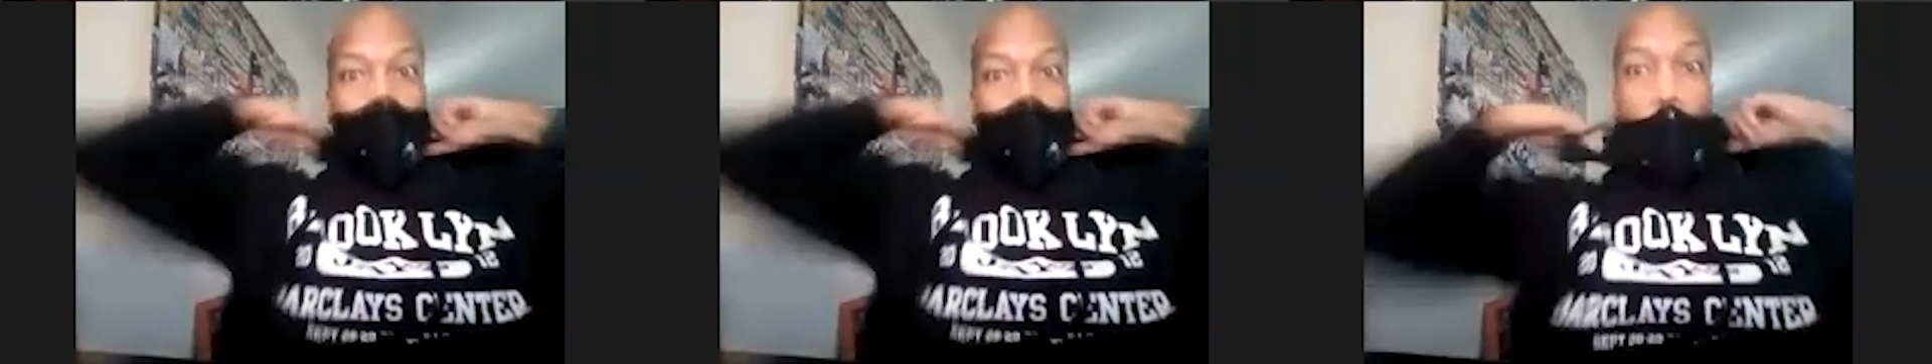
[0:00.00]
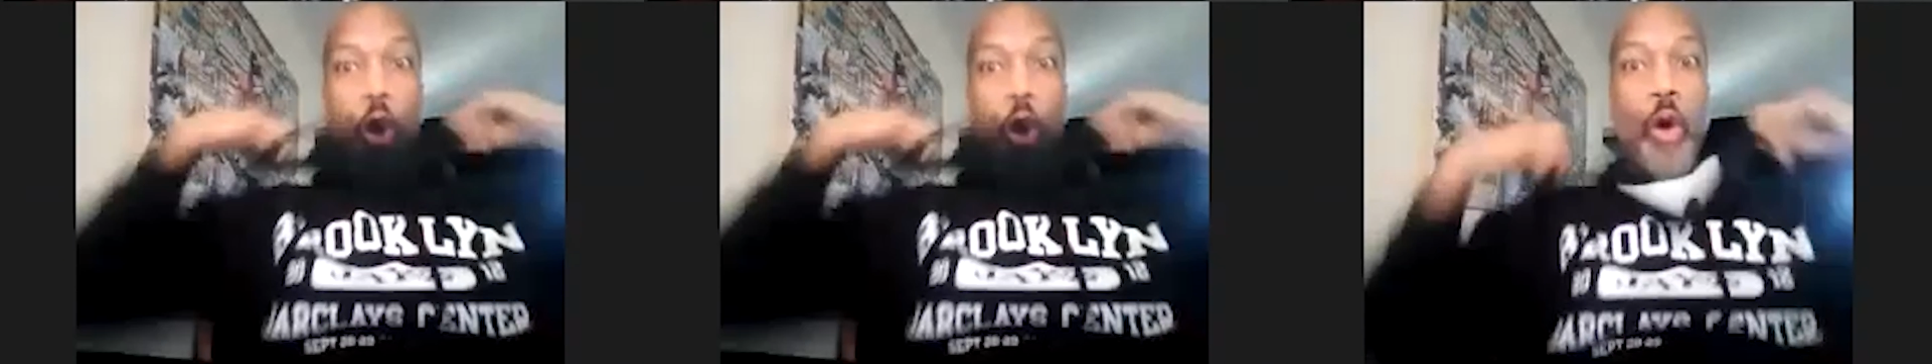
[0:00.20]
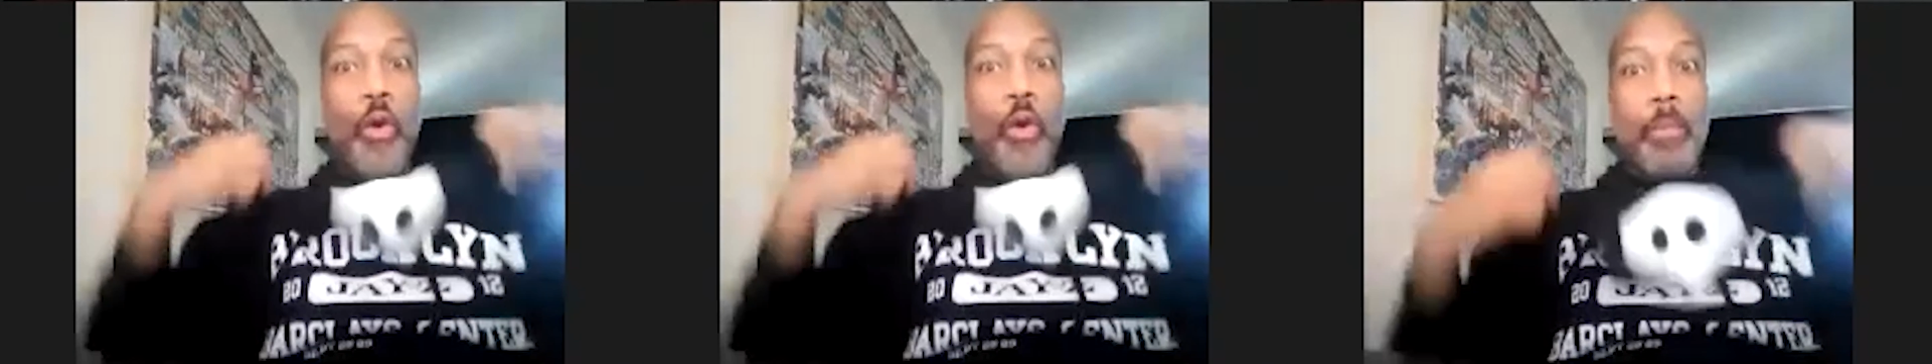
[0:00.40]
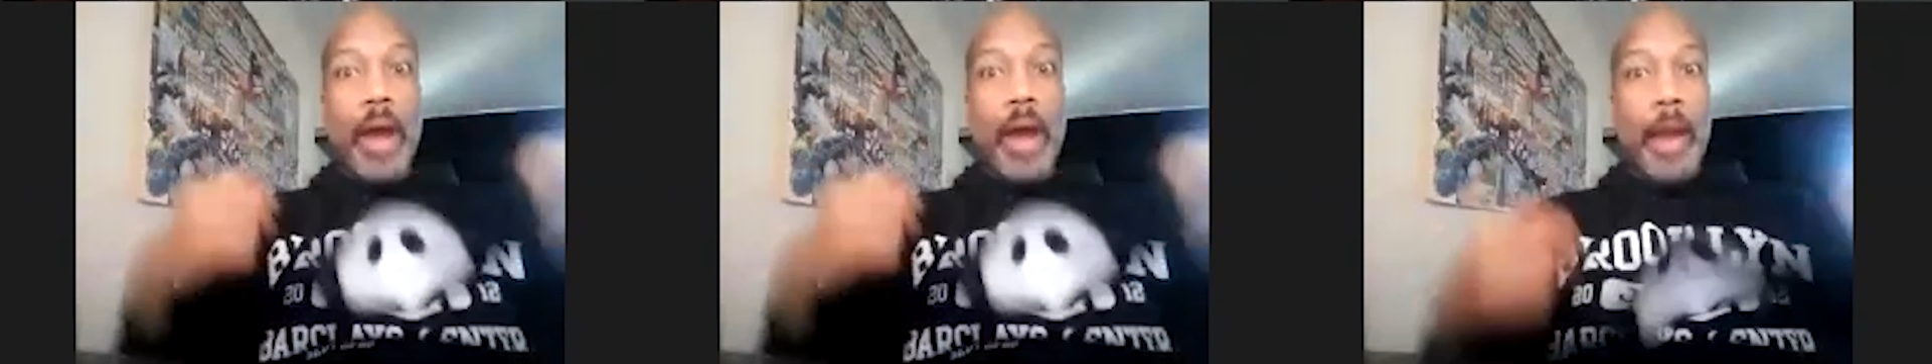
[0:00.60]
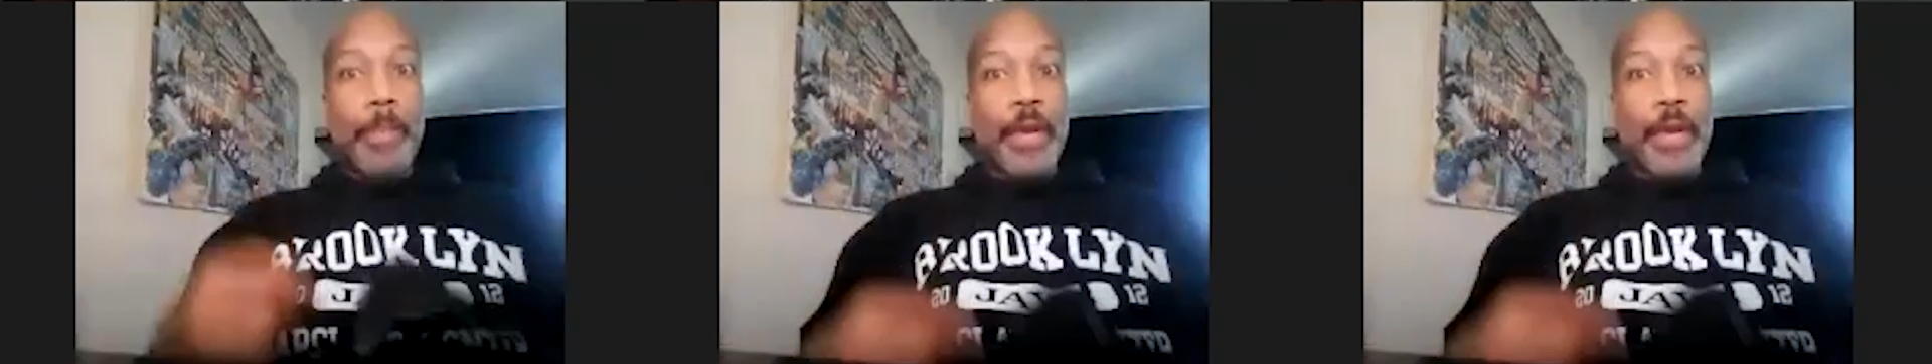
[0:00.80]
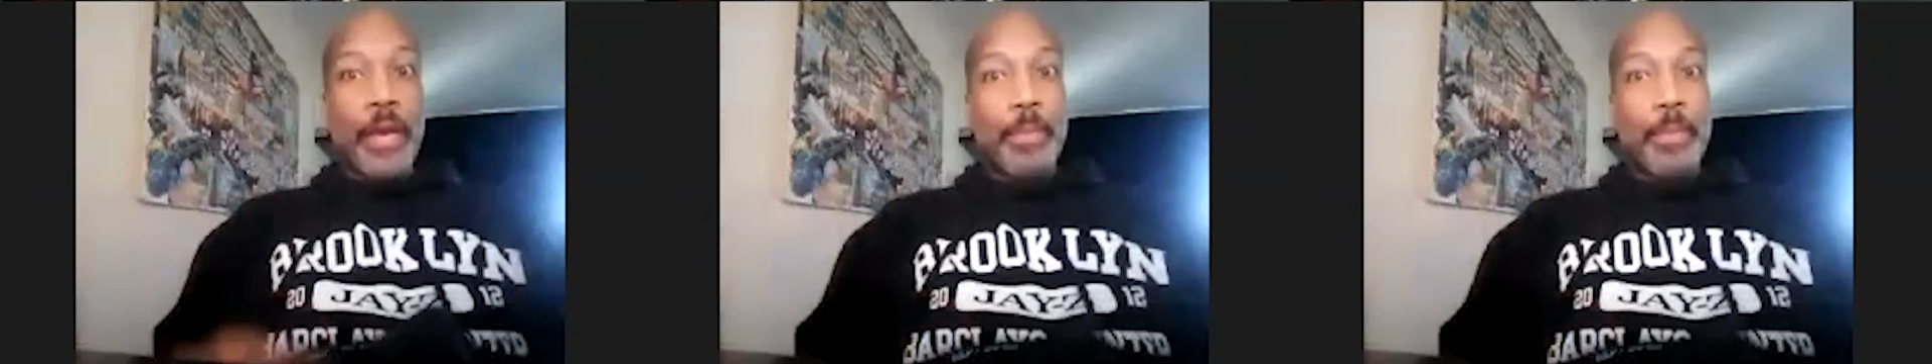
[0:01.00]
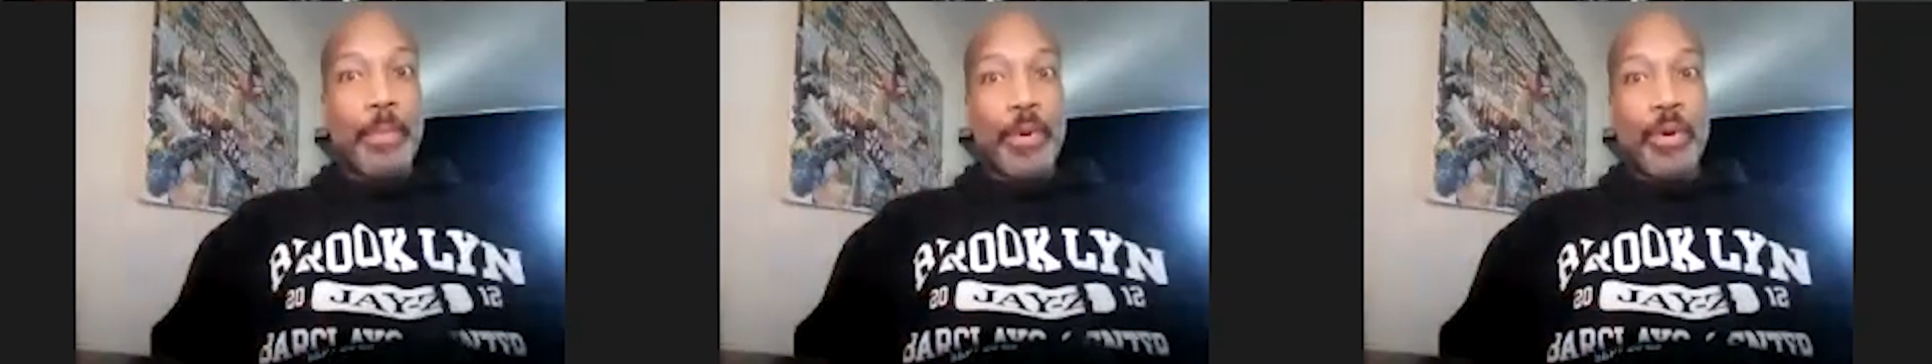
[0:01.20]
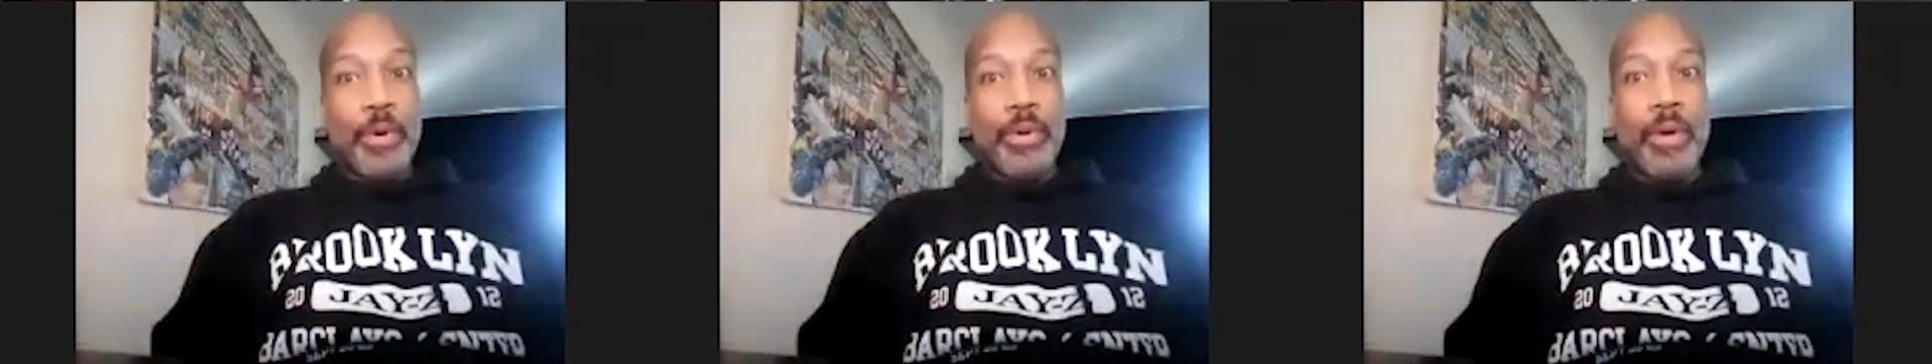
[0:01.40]
oh, my people,
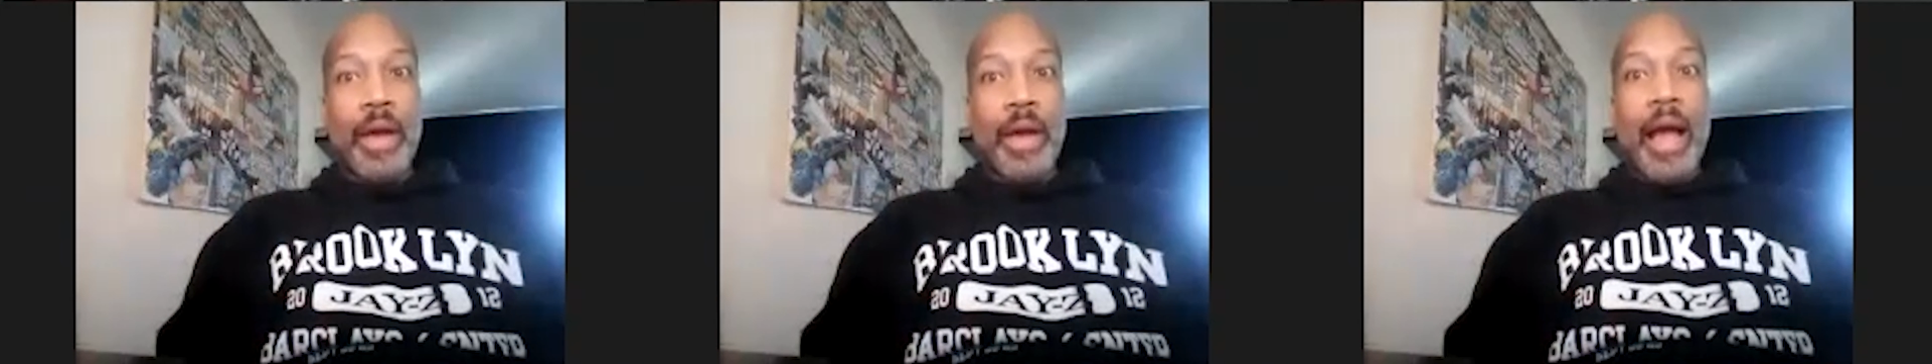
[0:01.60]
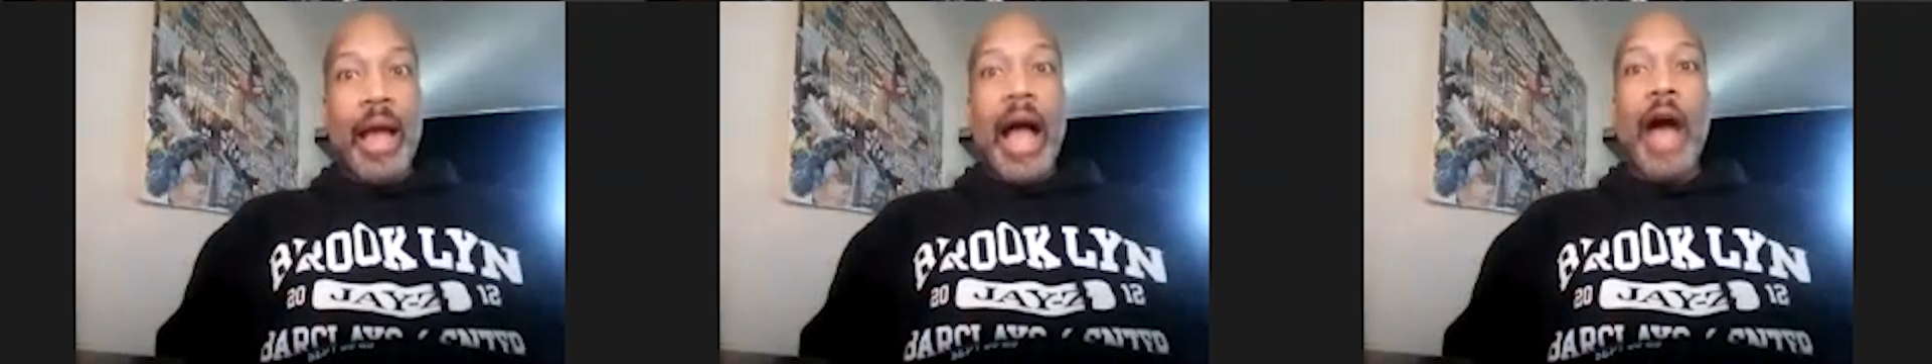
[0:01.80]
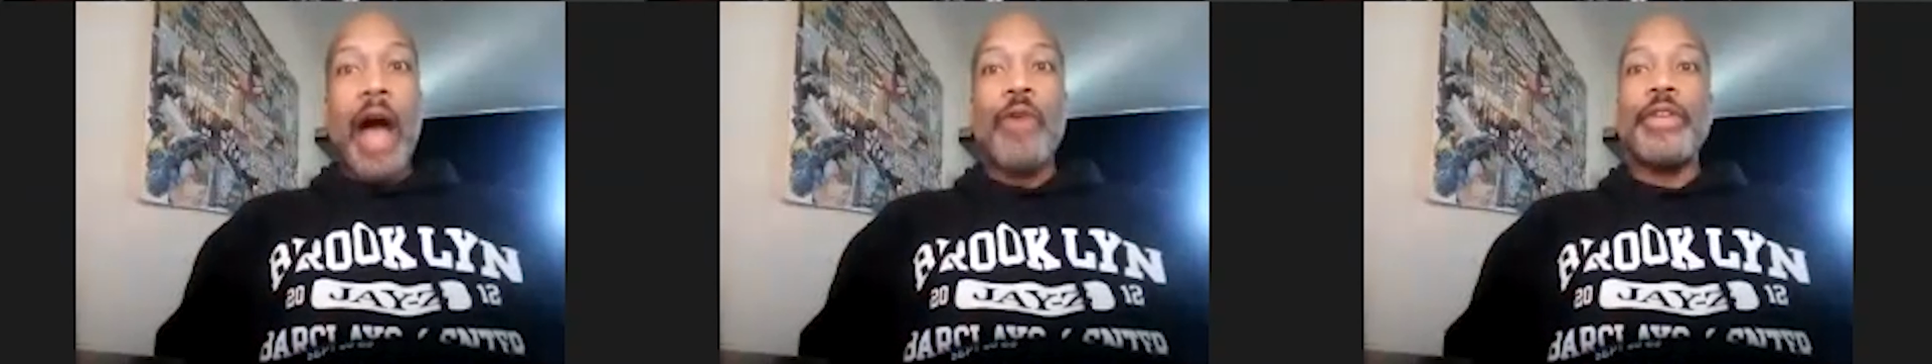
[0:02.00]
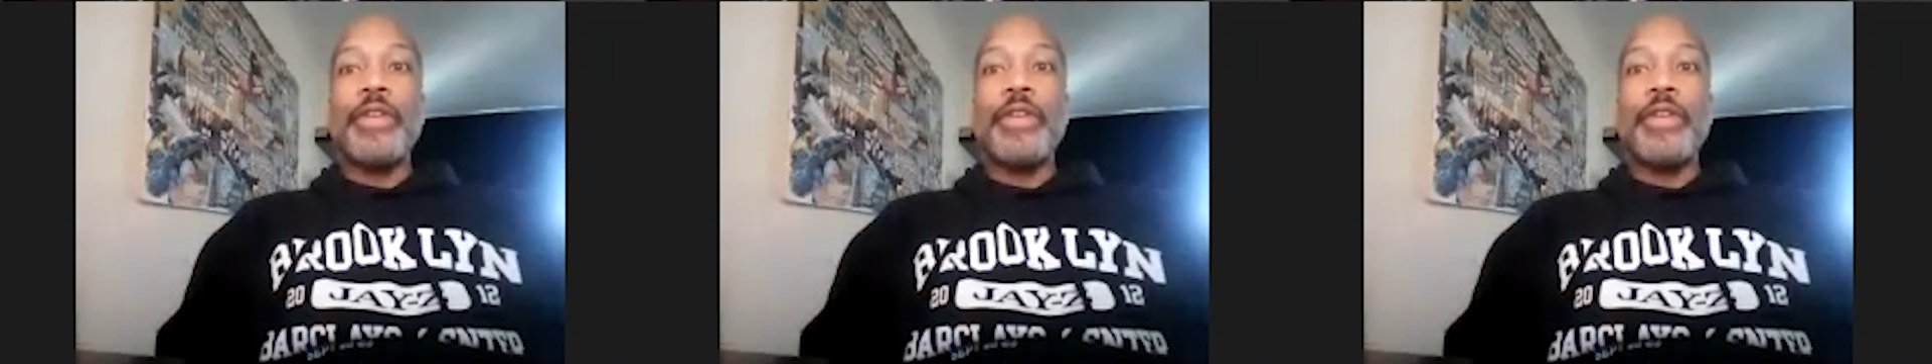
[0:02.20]
out